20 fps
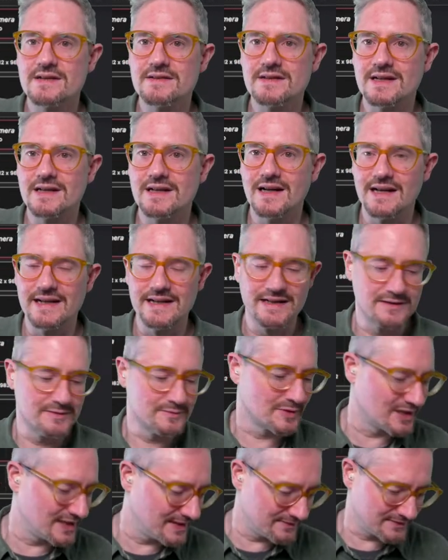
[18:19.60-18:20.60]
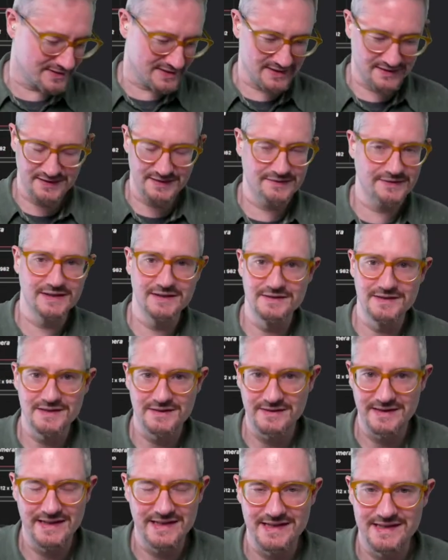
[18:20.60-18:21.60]
that I know whatever is on the phone
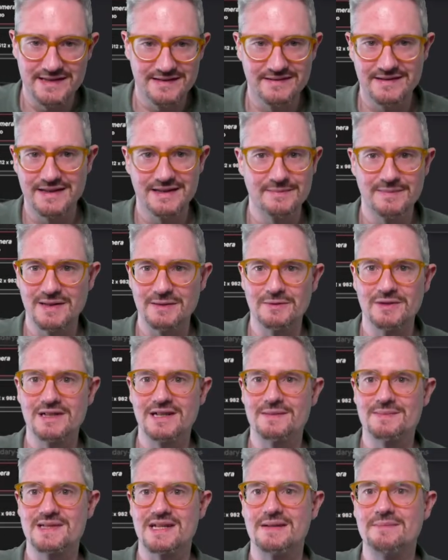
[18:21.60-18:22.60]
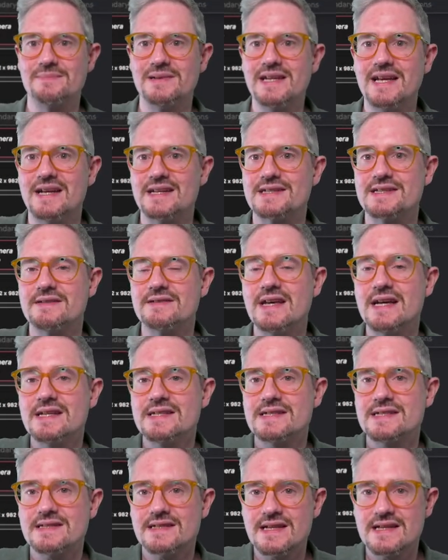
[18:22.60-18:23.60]
screen is going to be what comes up. But yeah, so
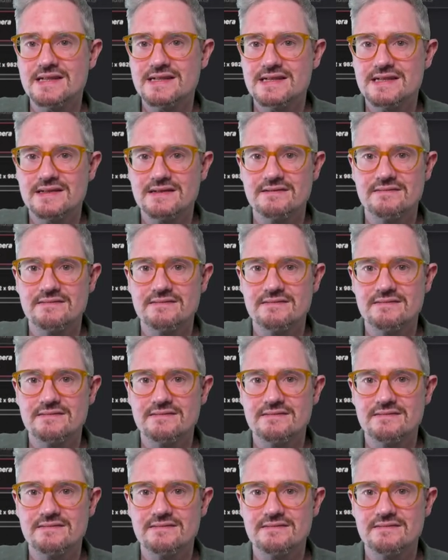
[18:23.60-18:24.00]
that's